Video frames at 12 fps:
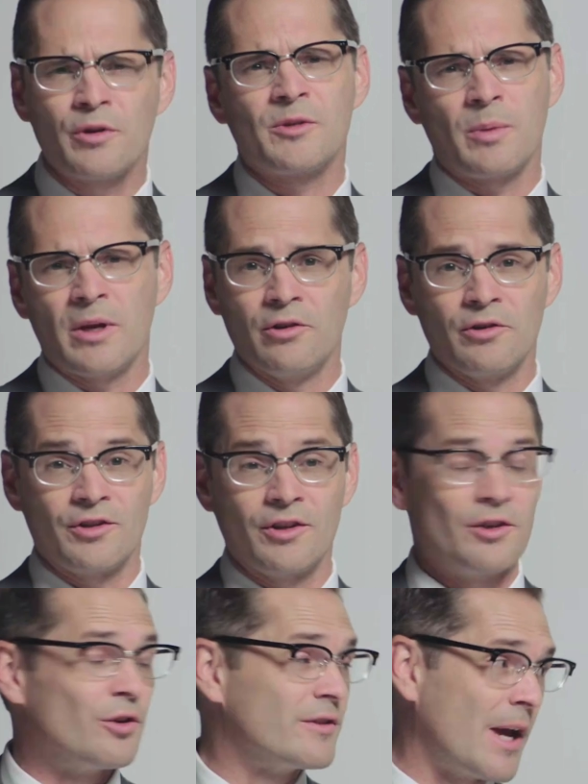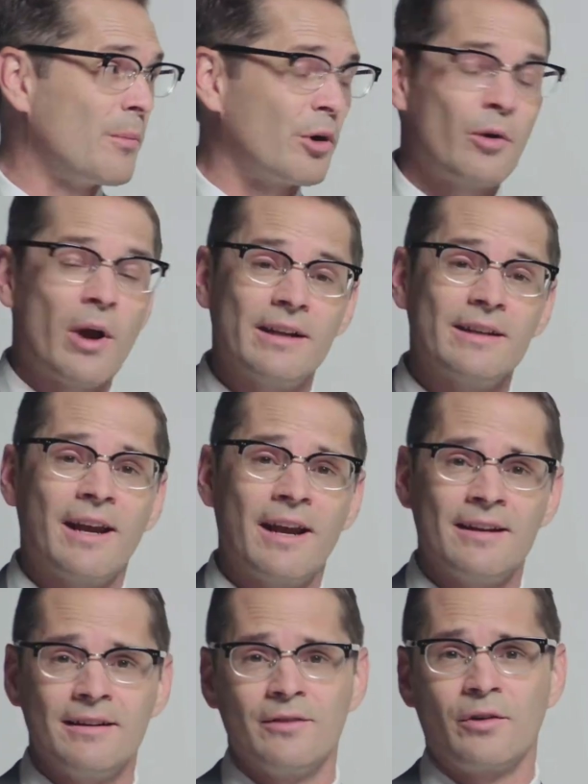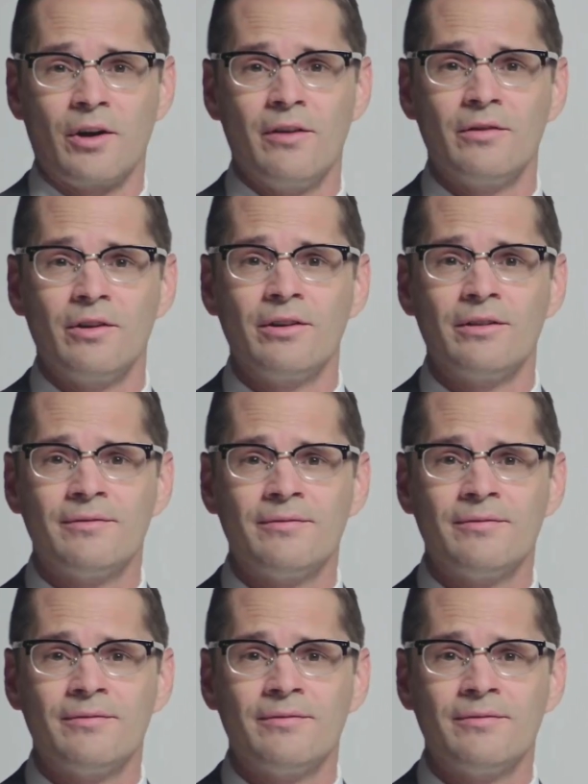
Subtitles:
Chris Peterson, your Democratic candidate for governor.